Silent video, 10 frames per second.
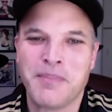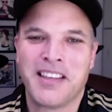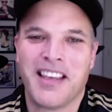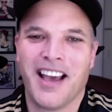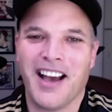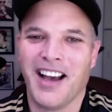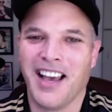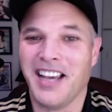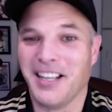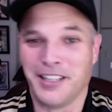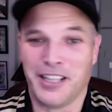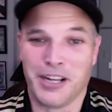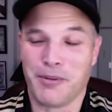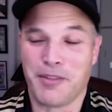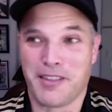And
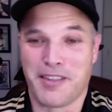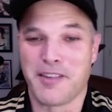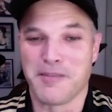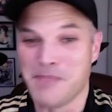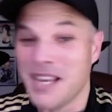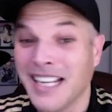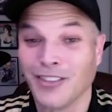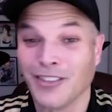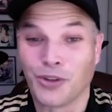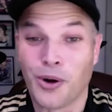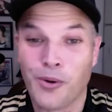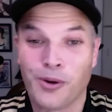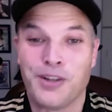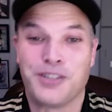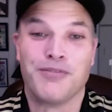there was this immediate
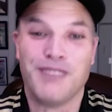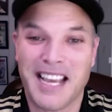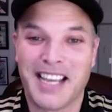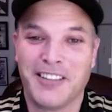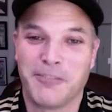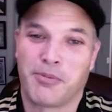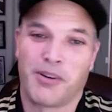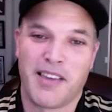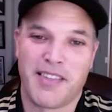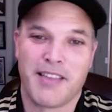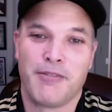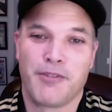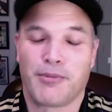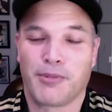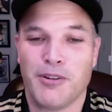torrent of negative press that
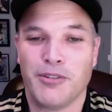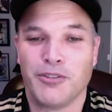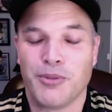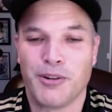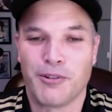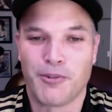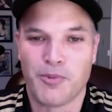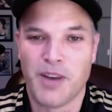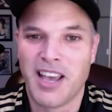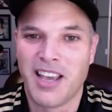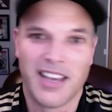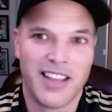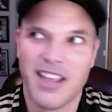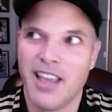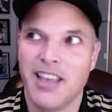was thrown Twitter's way,
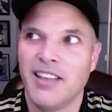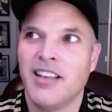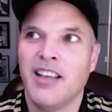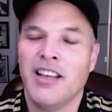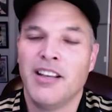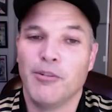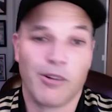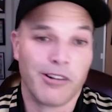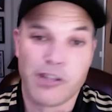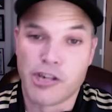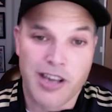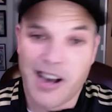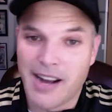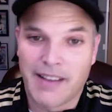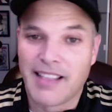and they were in
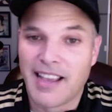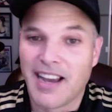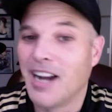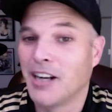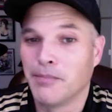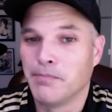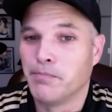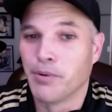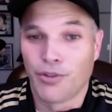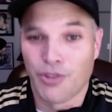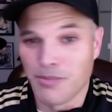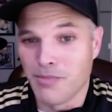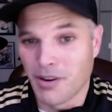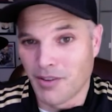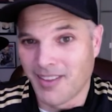shock. They hired Burson
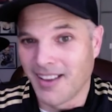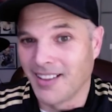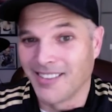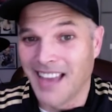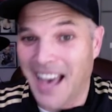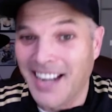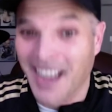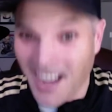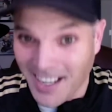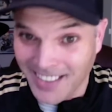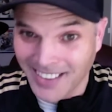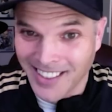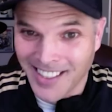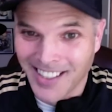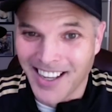Marsteller that night,
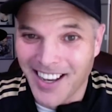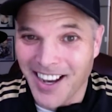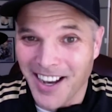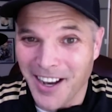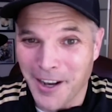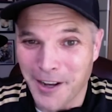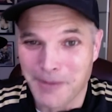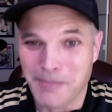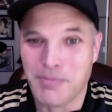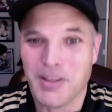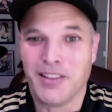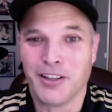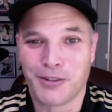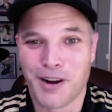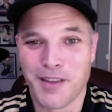
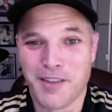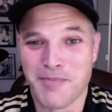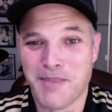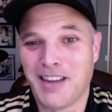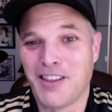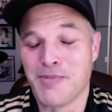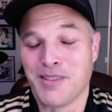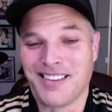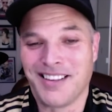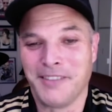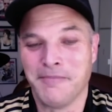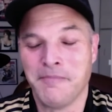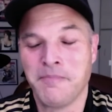the crisis management team.